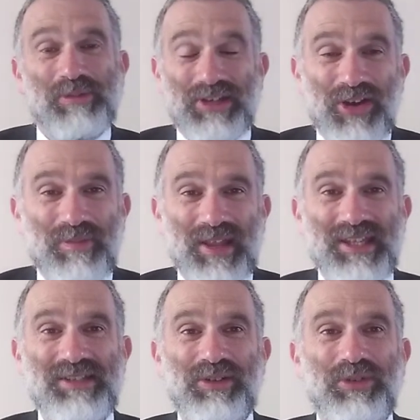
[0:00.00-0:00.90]
We know about
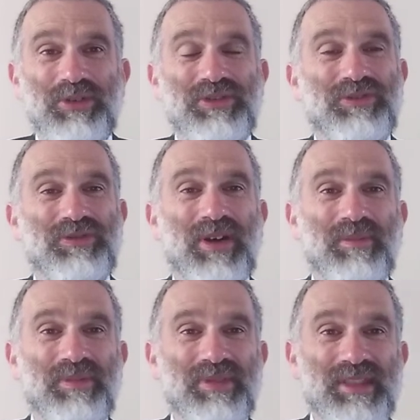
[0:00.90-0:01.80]
this, of course,
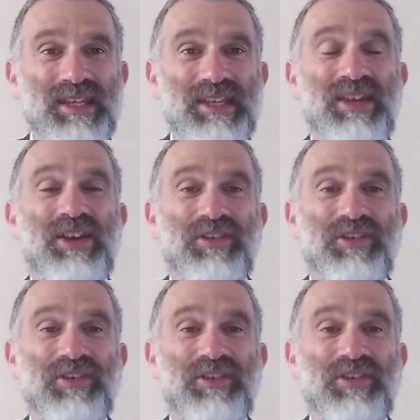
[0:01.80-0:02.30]
from the